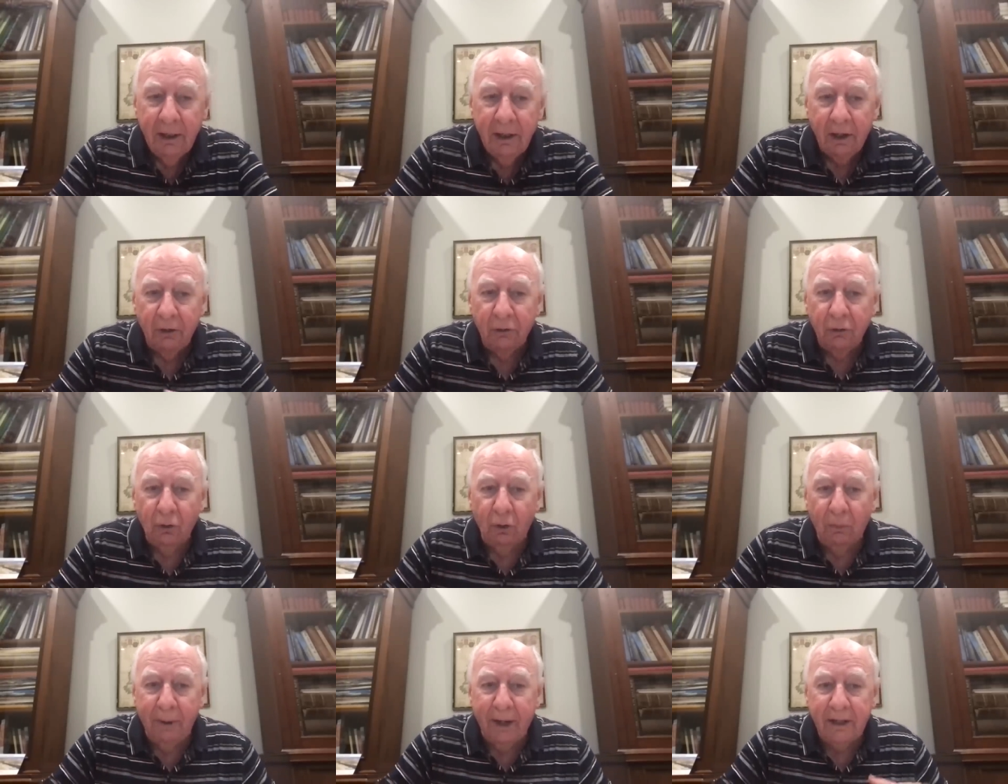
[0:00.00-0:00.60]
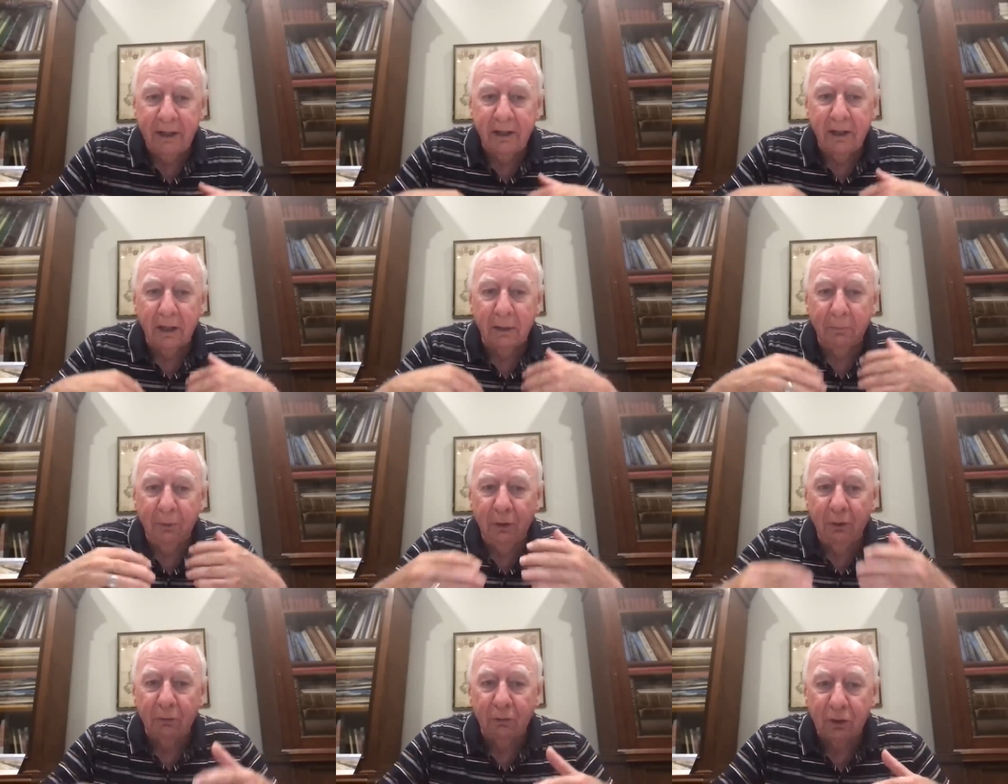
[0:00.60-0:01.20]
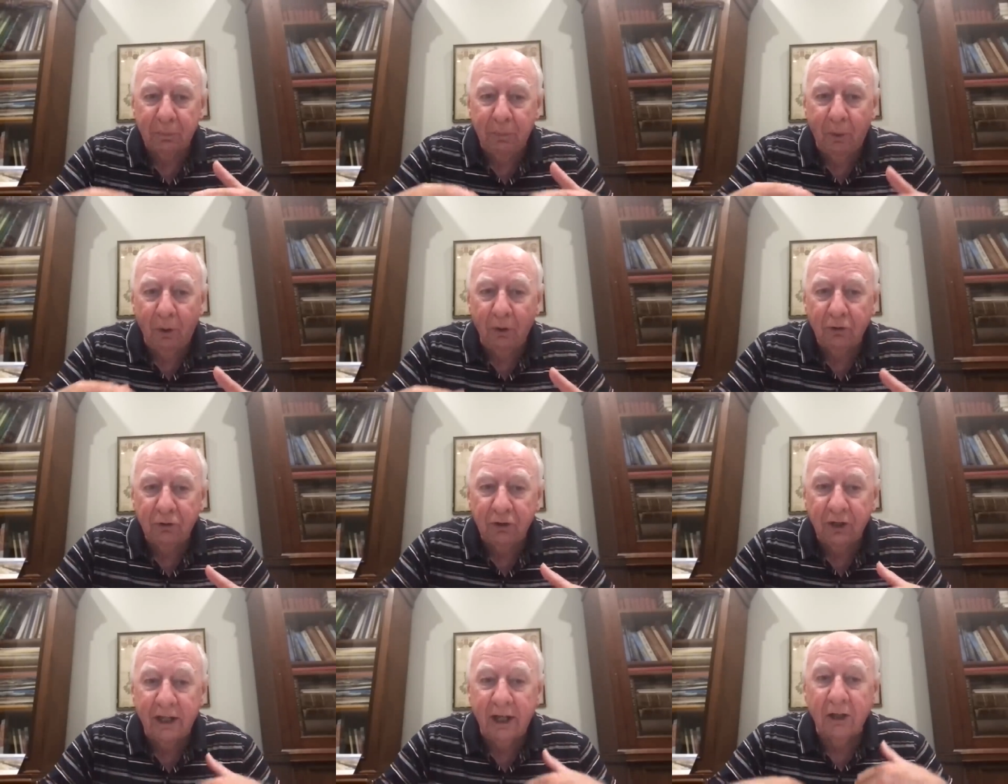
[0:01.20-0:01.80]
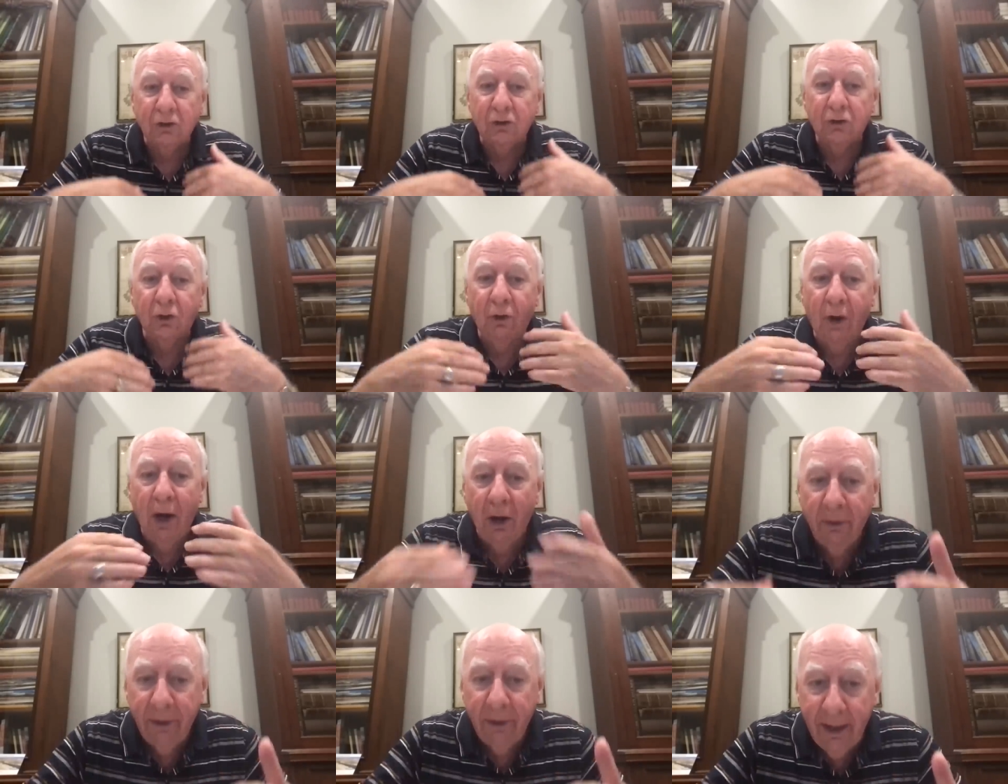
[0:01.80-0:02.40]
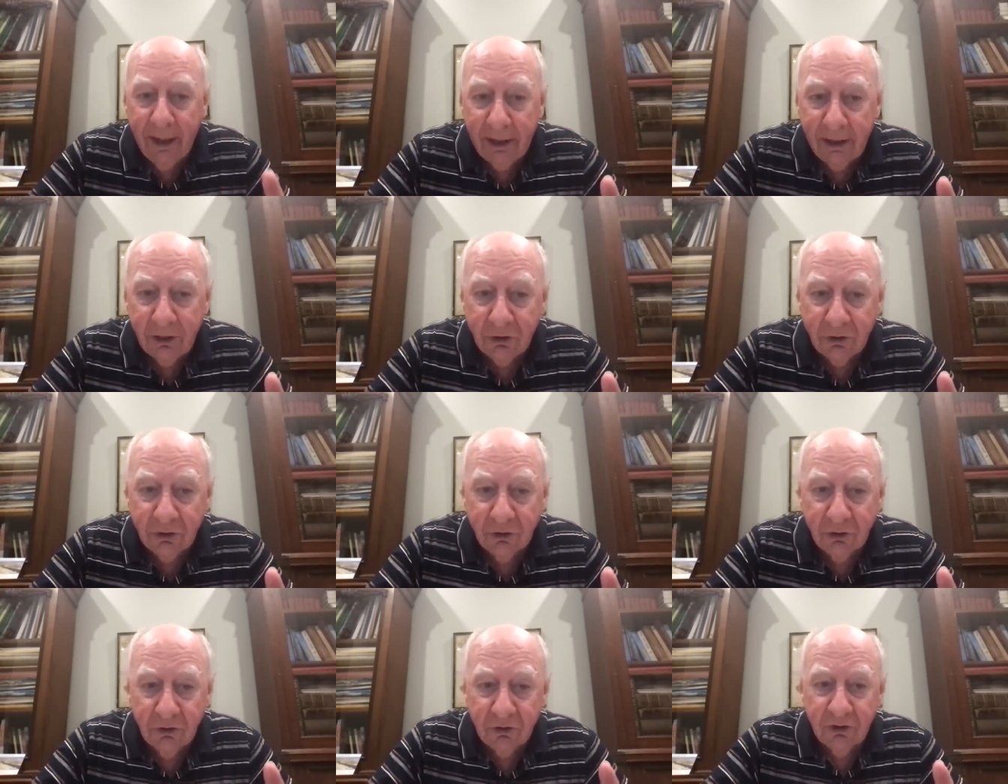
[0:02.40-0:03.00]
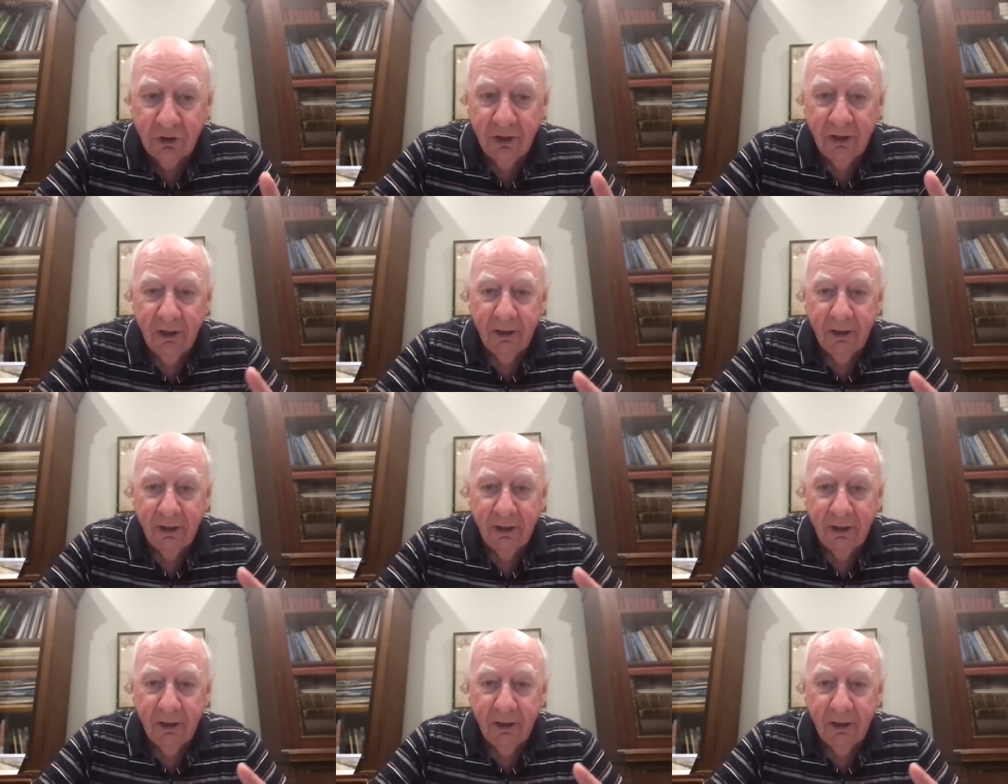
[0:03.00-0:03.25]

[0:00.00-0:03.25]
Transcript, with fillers: Uh, you're making an immune response against your own antigens,